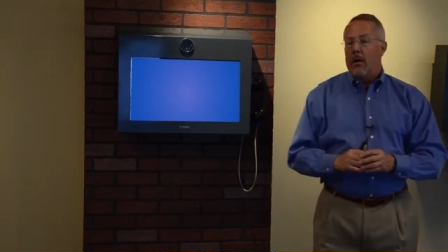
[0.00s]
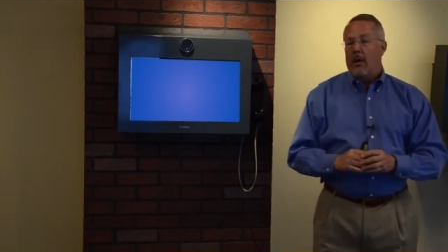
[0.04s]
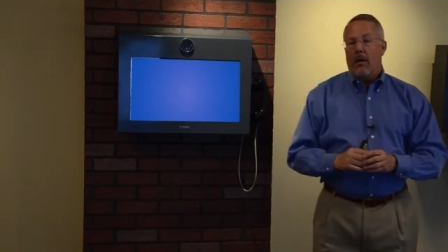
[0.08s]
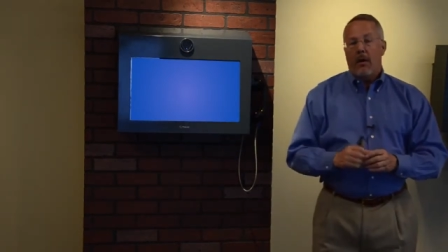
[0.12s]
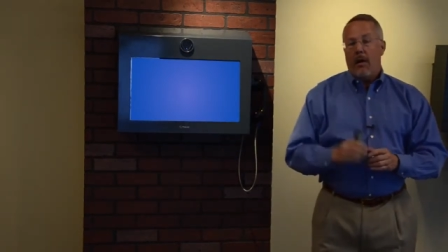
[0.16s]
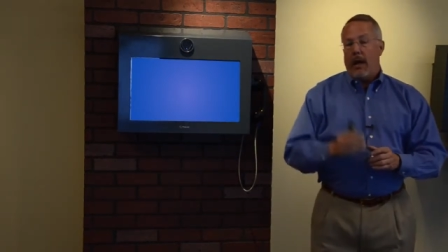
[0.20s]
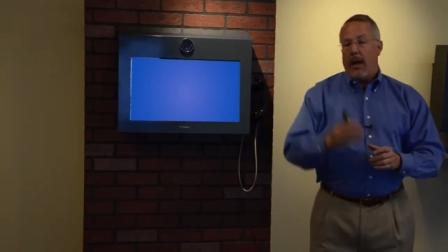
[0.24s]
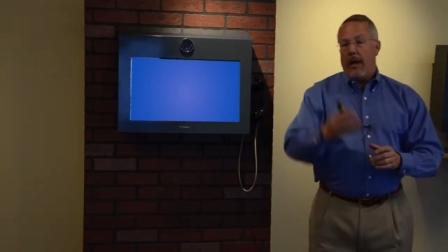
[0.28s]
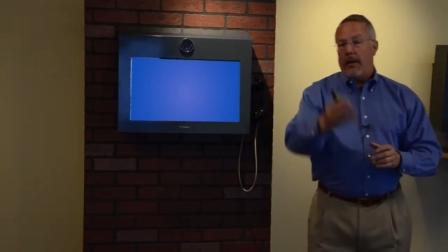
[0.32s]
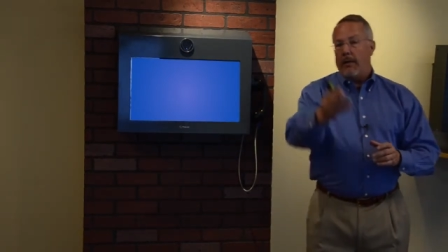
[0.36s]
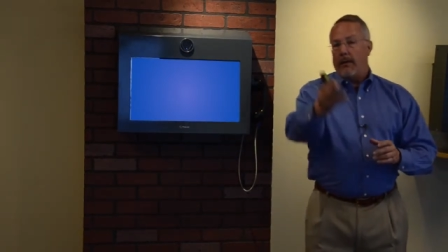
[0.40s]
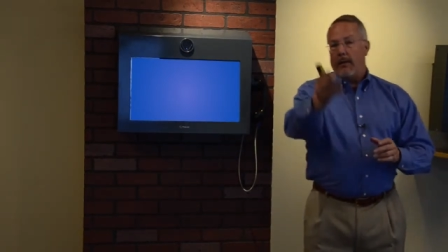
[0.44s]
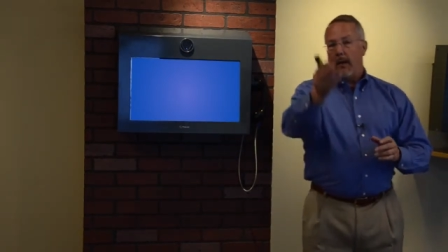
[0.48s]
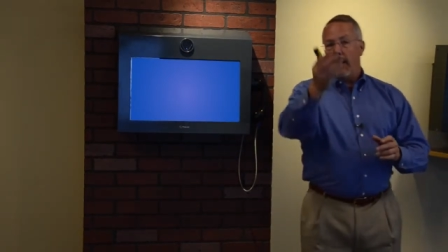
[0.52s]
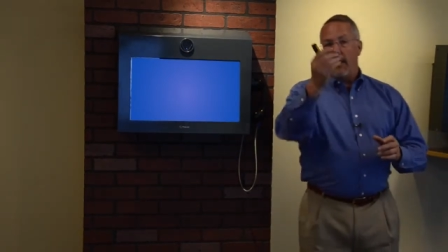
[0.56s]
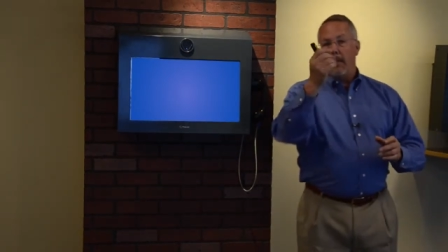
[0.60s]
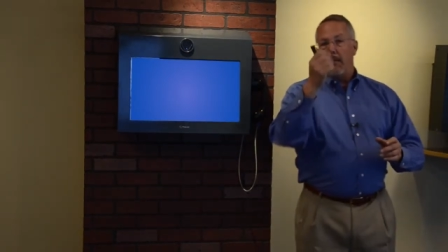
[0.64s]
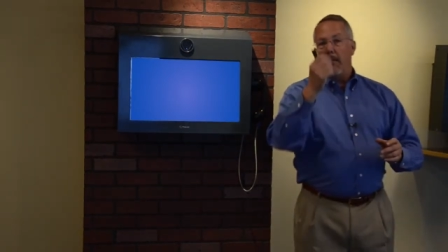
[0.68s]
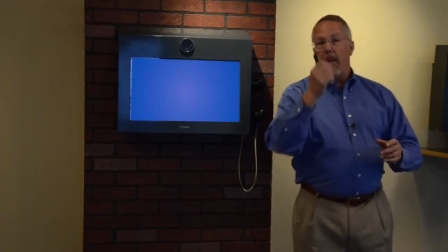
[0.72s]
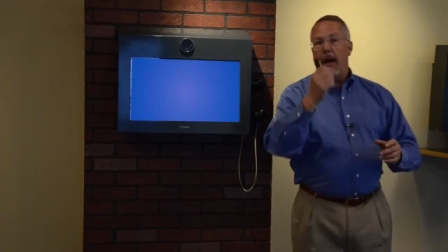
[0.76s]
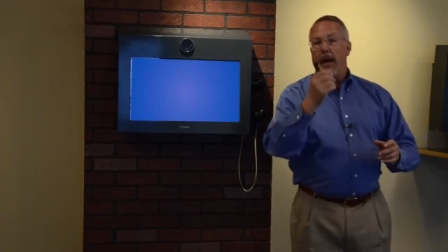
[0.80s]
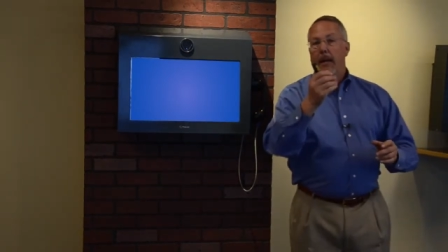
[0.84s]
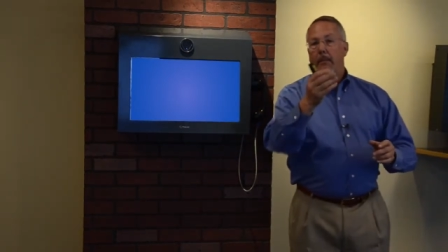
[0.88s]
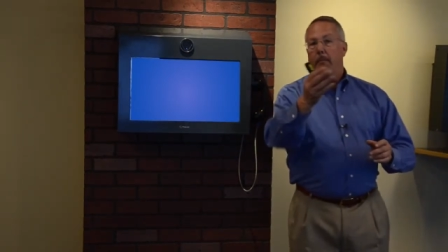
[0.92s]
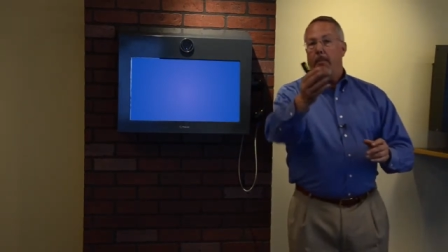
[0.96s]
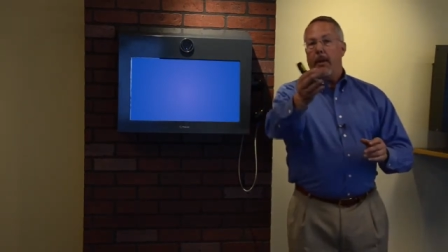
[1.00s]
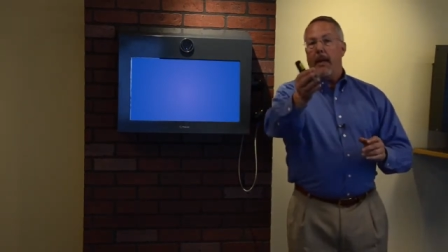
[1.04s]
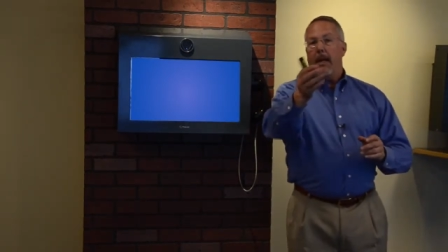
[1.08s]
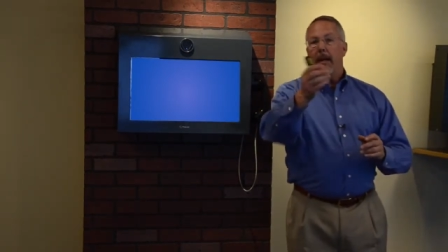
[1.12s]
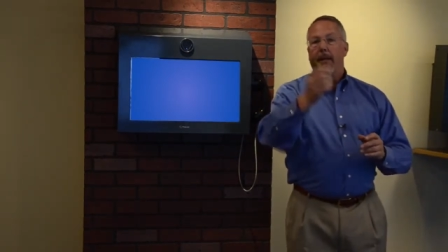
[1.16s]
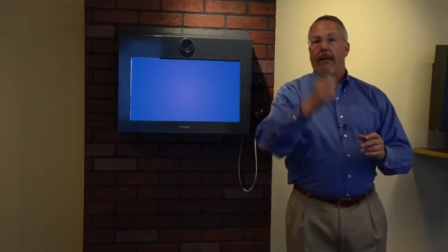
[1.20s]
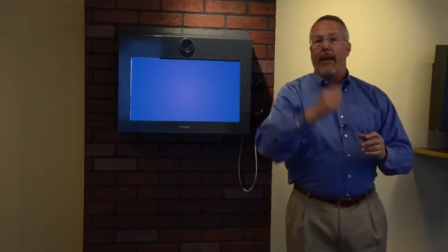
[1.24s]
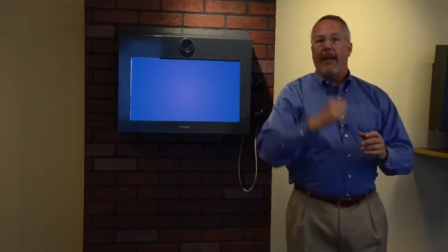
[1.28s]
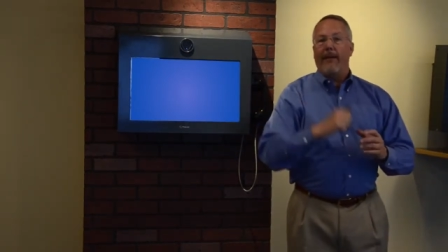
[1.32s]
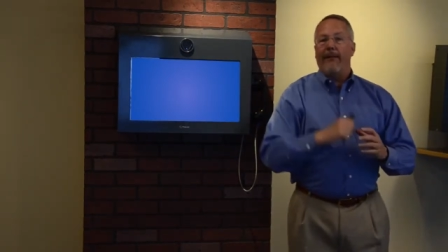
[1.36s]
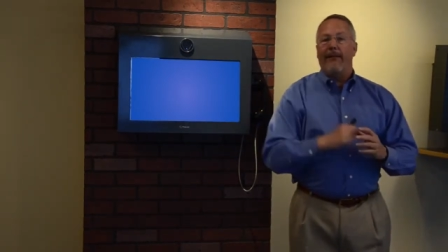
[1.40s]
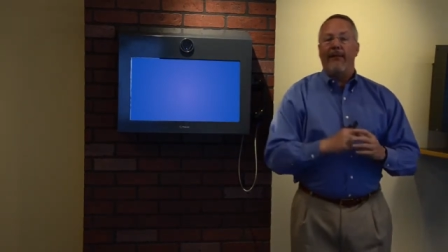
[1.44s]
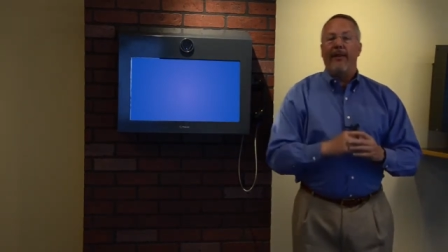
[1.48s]
and it might be in
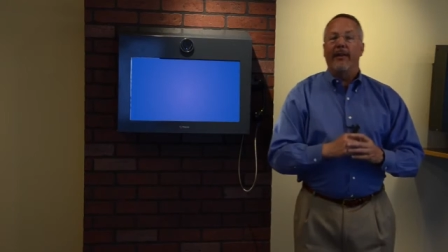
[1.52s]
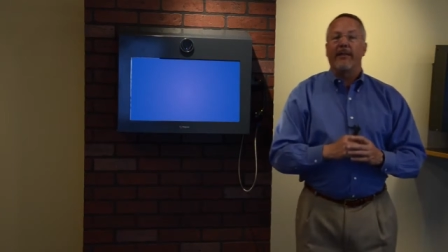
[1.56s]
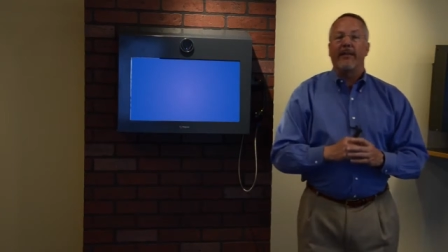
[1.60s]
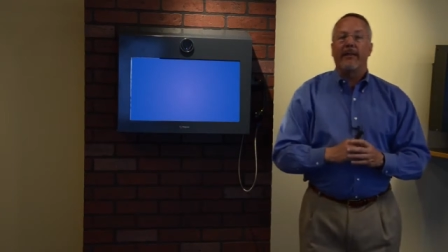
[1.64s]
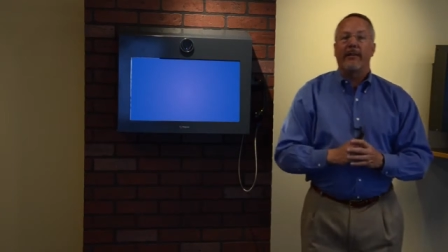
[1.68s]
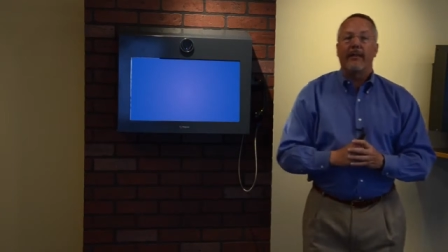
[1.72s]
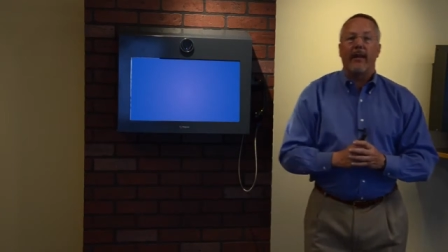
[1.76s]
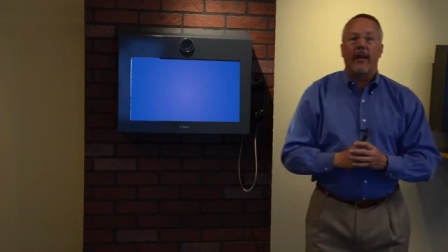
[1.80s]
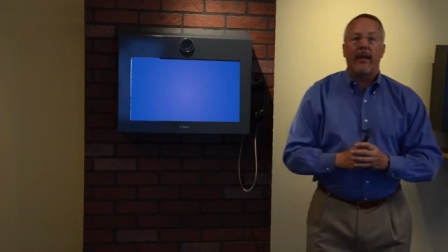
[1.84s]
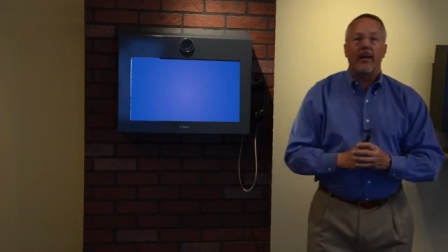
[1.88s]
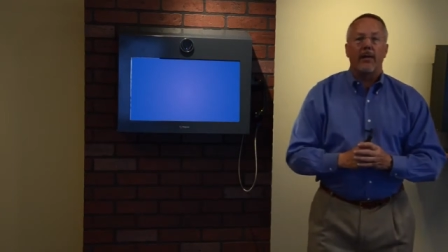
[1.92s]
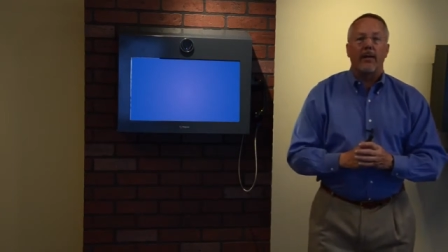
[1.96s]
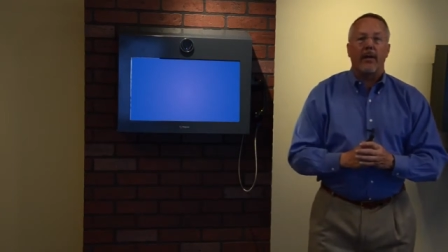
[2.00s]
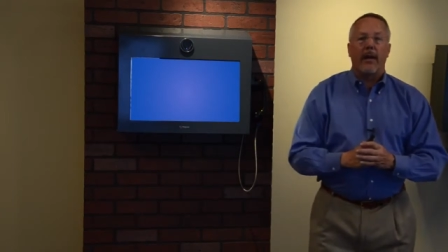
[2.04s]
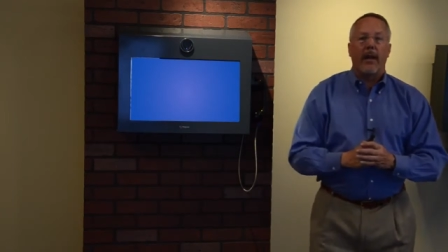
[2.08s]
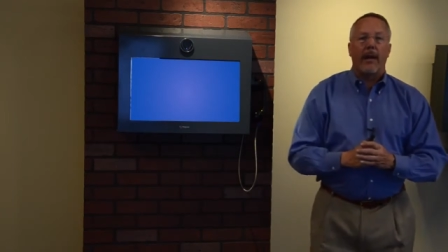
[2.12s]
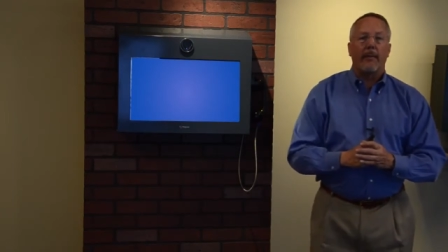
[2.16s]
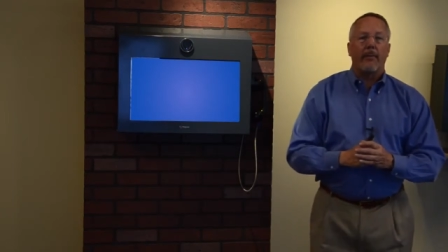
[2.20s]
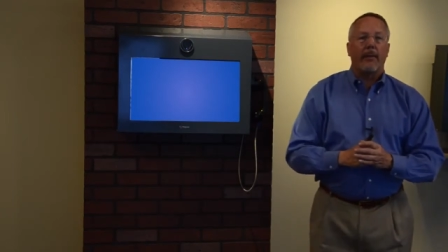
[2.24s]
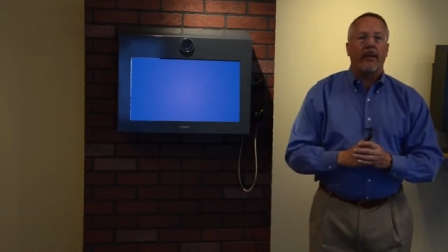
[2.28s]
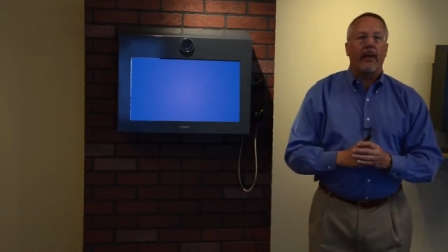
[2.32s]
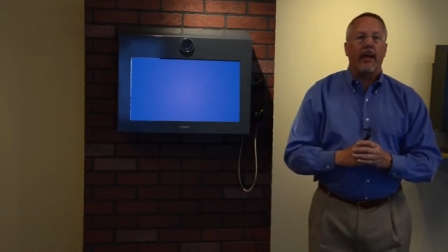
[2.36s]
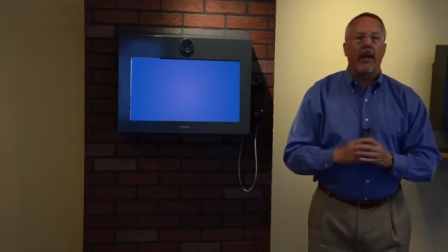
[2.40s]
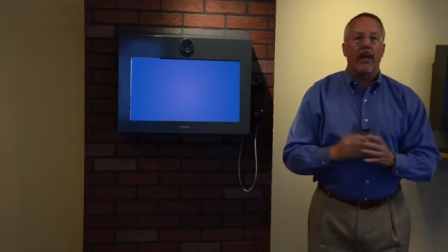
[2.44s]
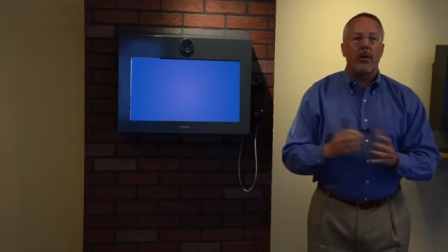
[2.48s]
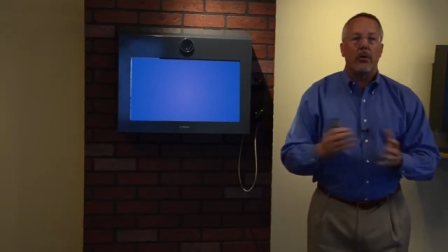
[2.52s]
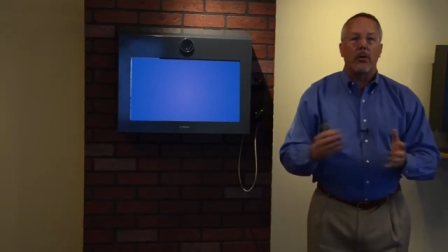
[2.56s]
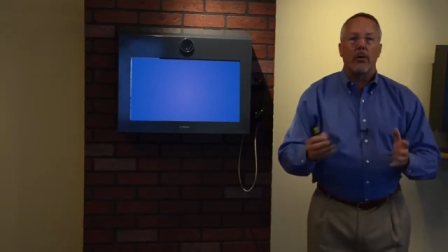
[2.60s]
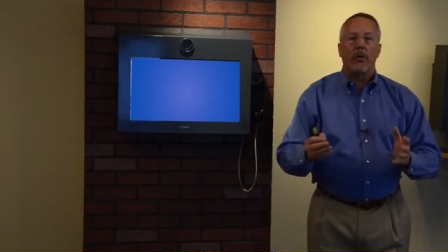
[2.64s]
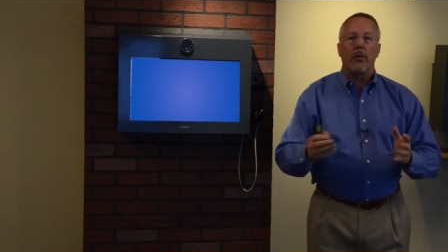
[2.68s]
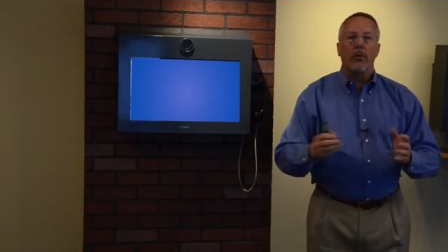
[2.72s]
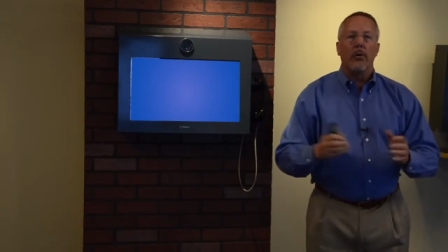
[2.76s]
that visitation application,